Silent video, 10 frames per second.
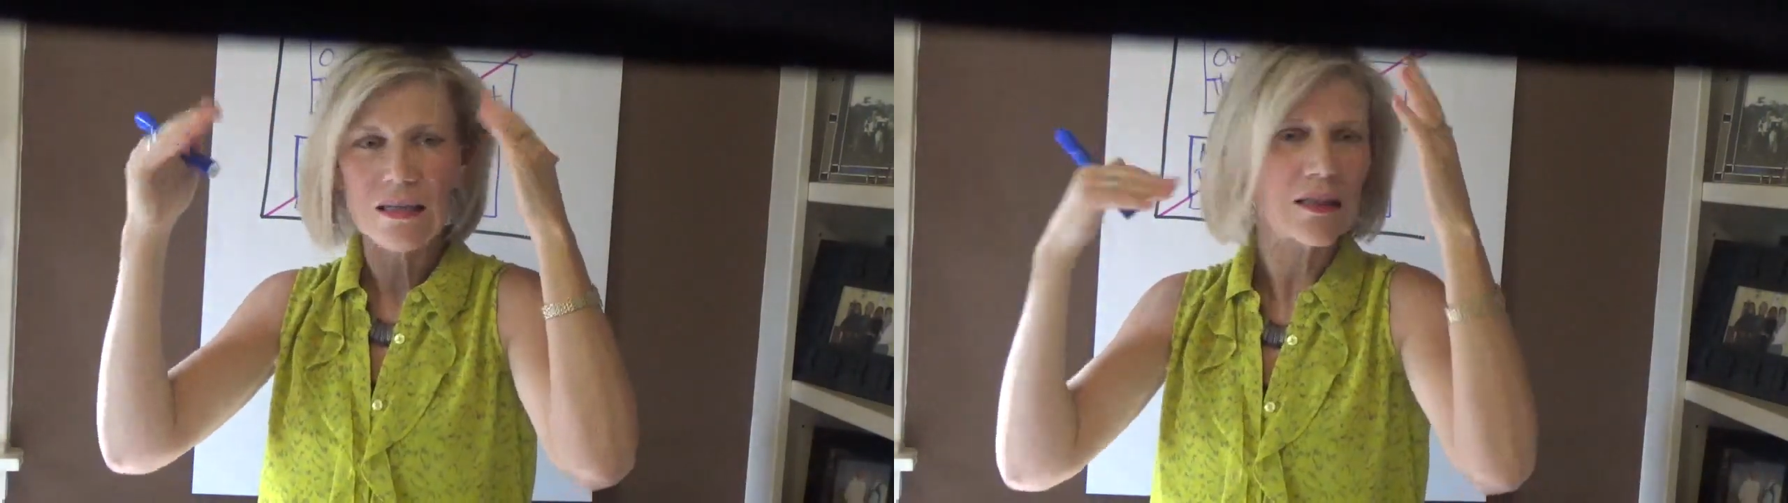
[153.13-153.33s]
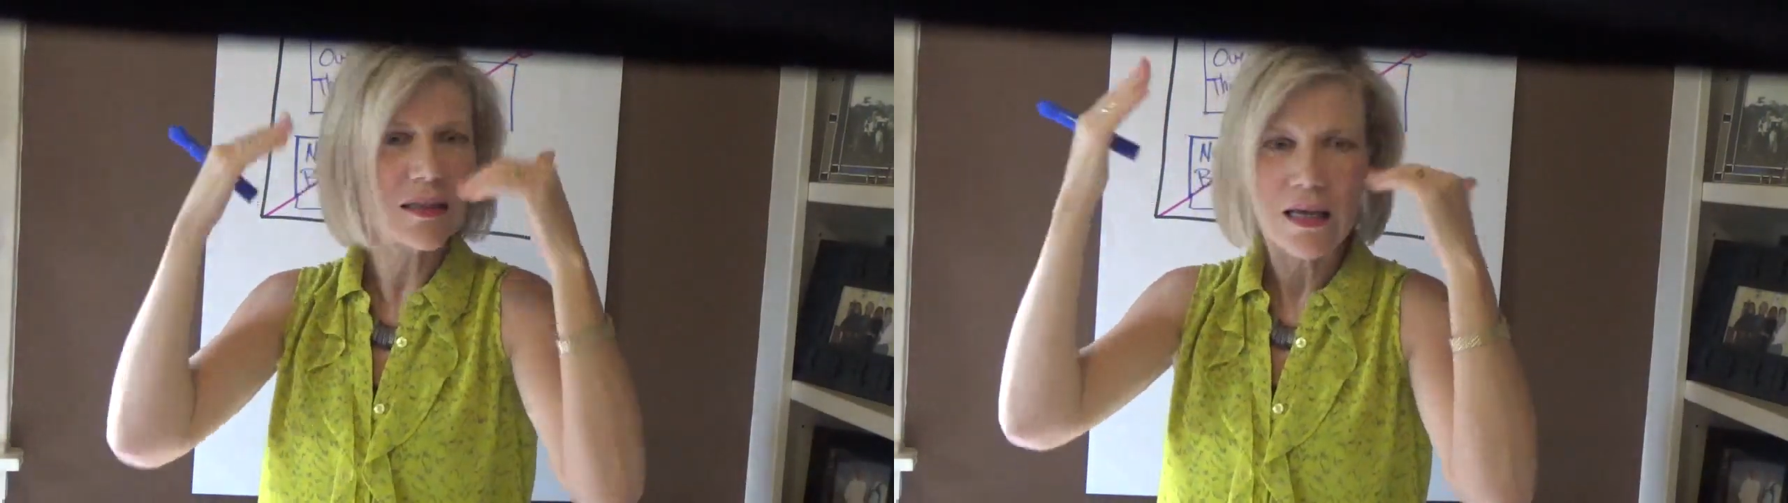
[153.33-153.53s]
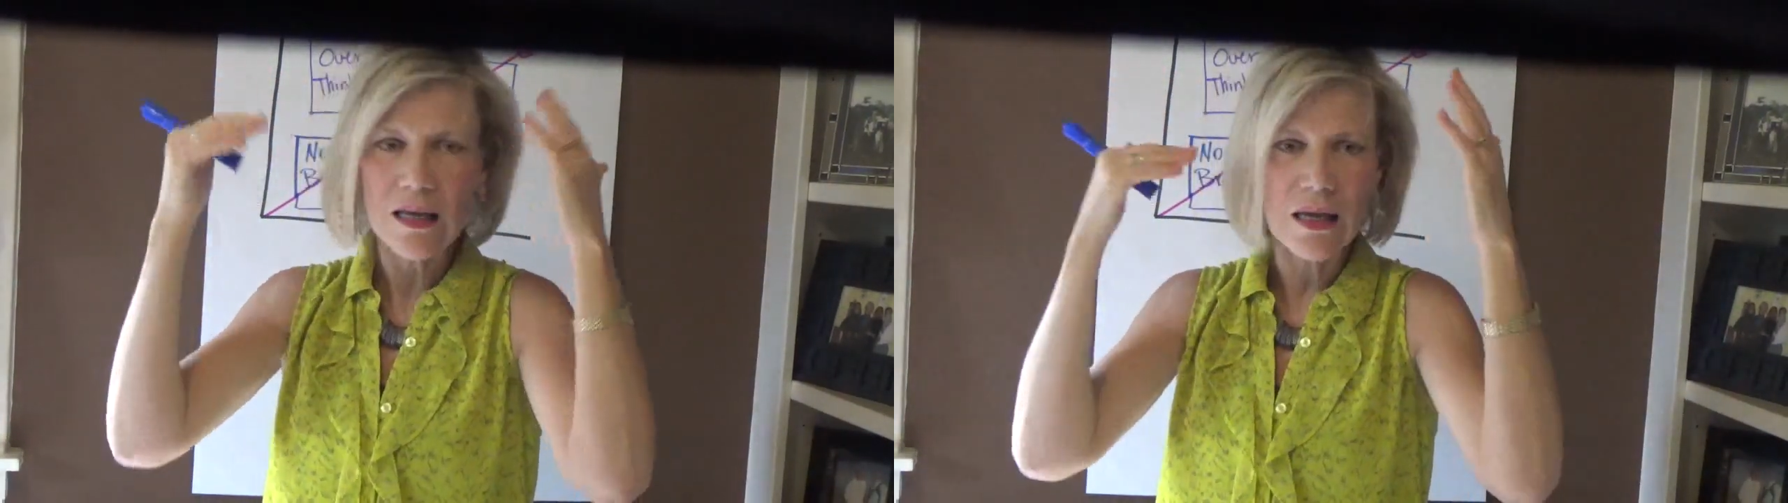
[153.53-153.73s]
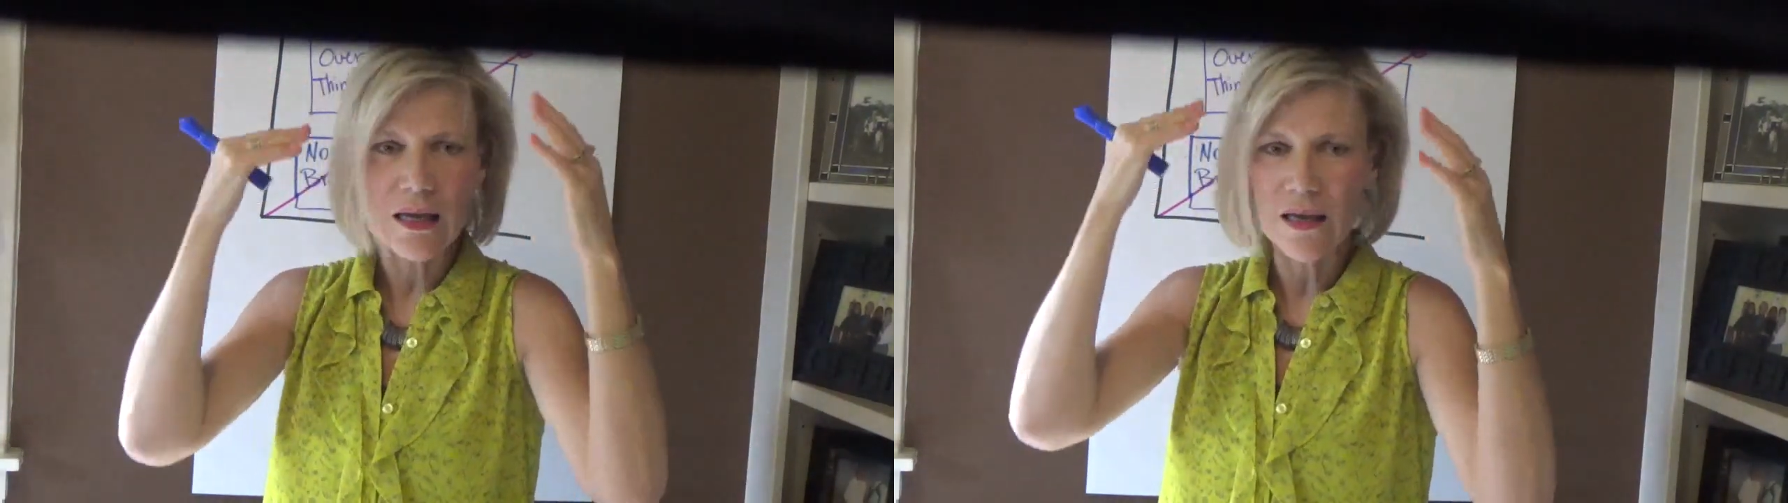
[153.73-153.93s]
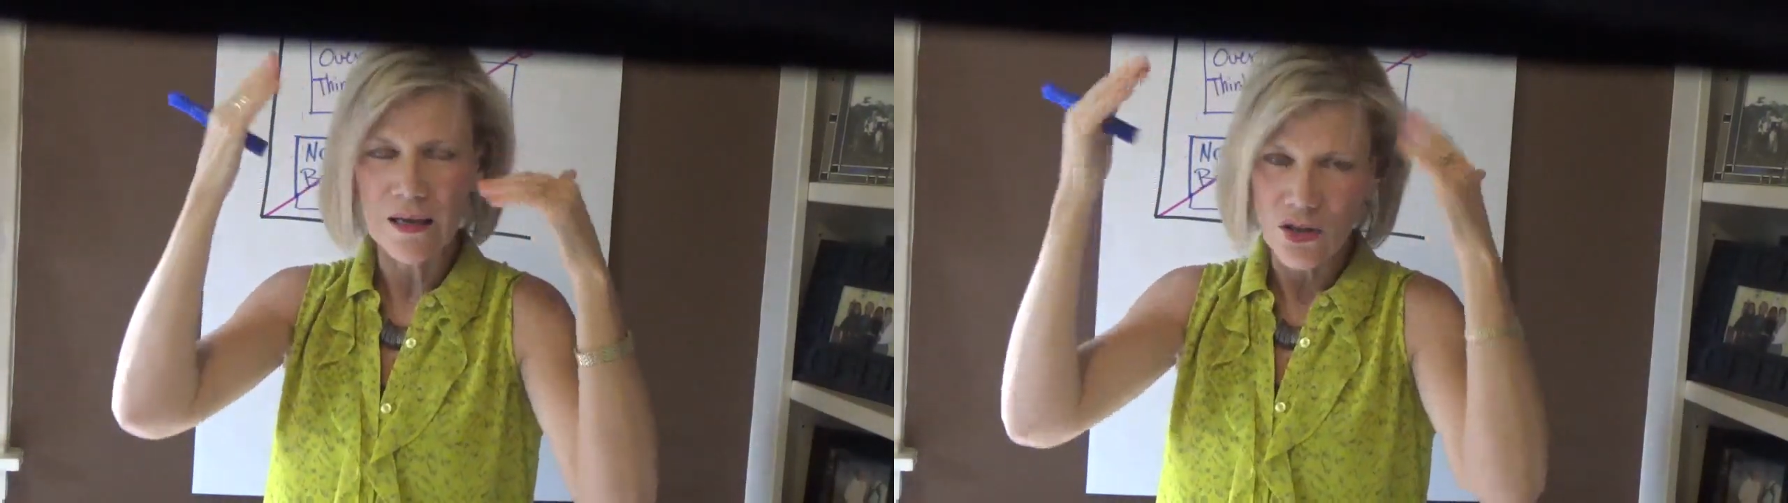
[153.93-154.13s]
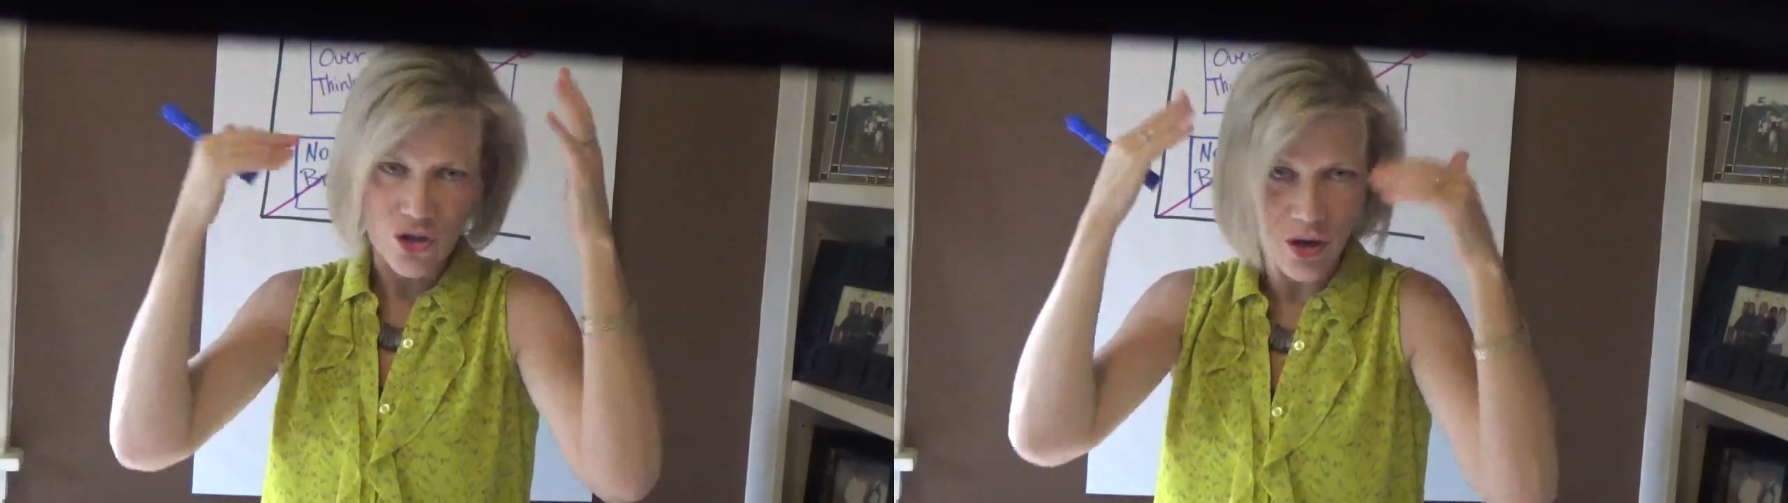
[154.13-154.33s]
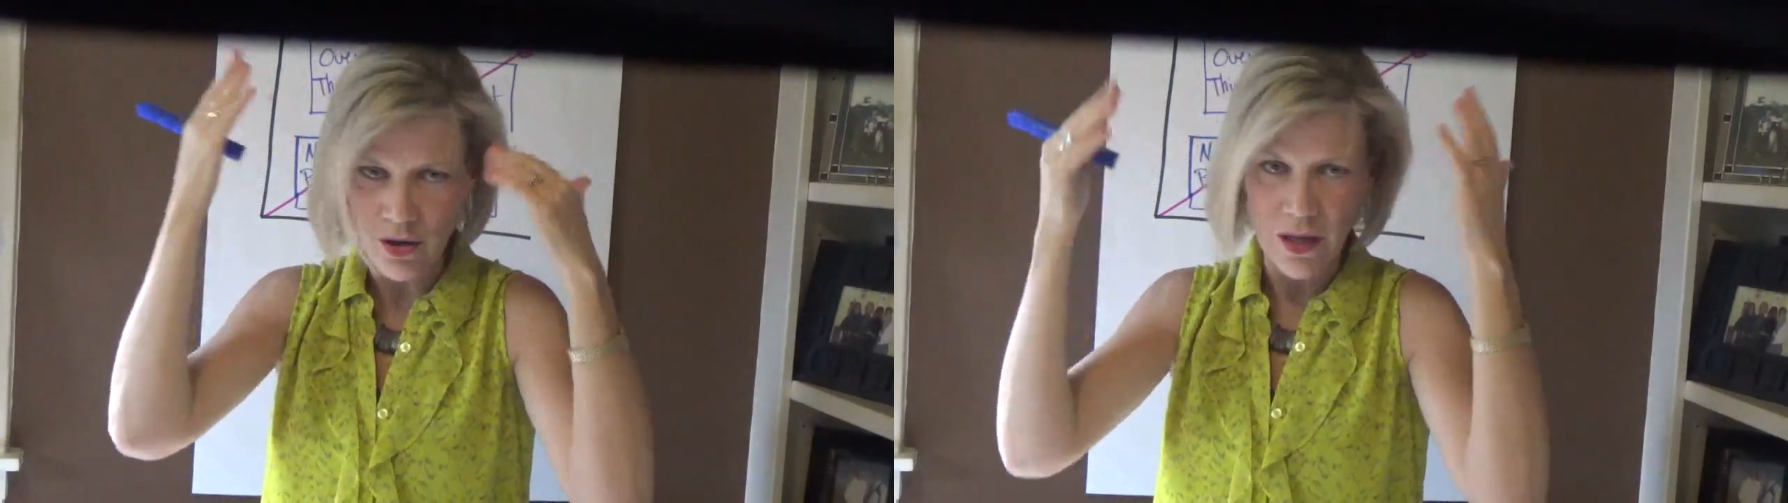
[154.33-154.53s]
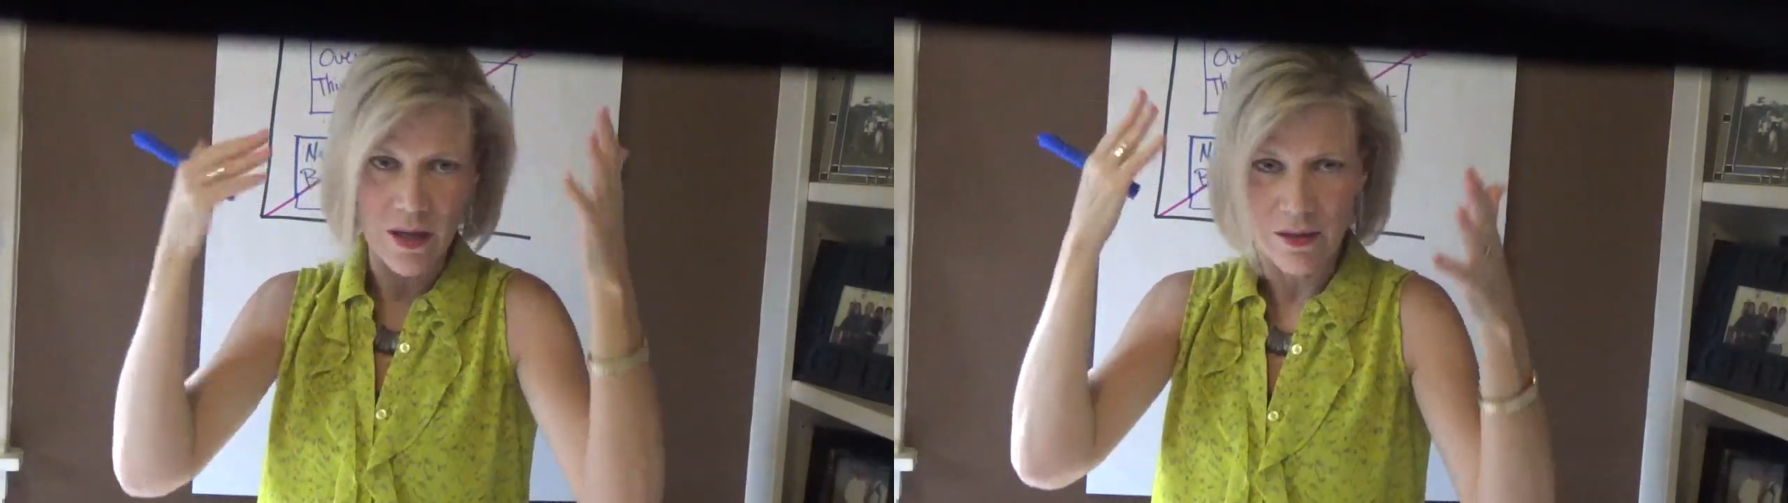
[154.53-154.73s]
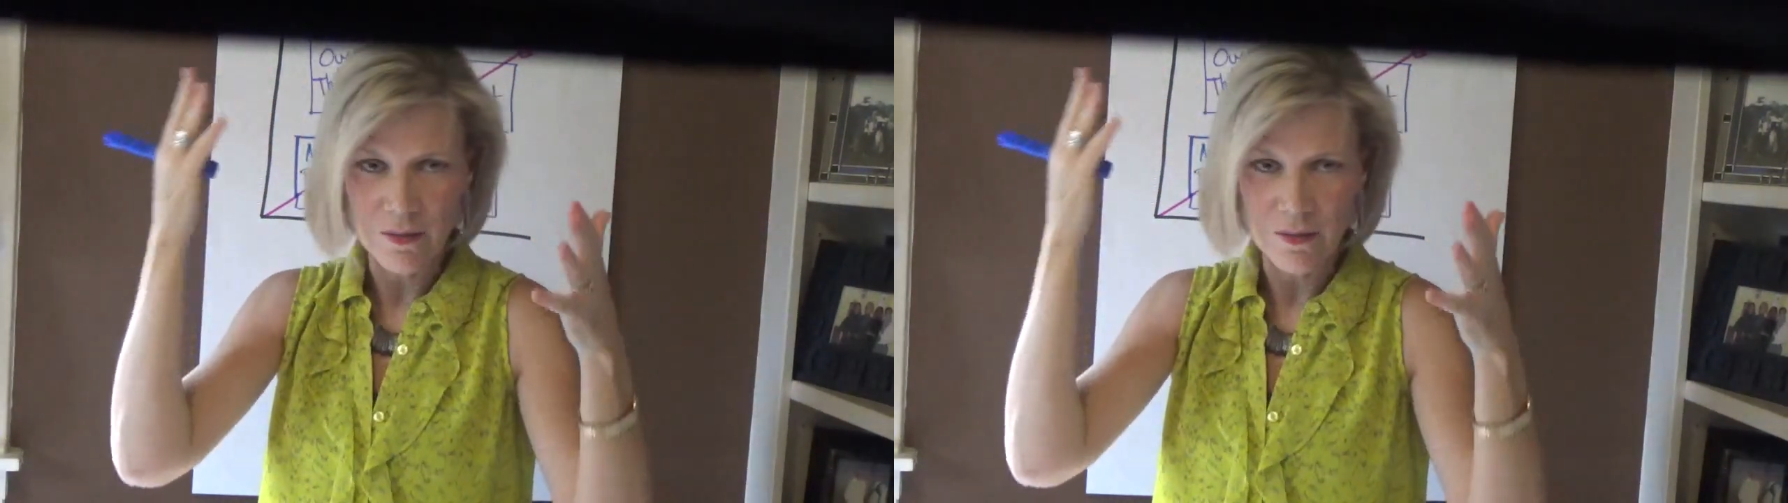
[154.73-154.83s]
thinking and churning.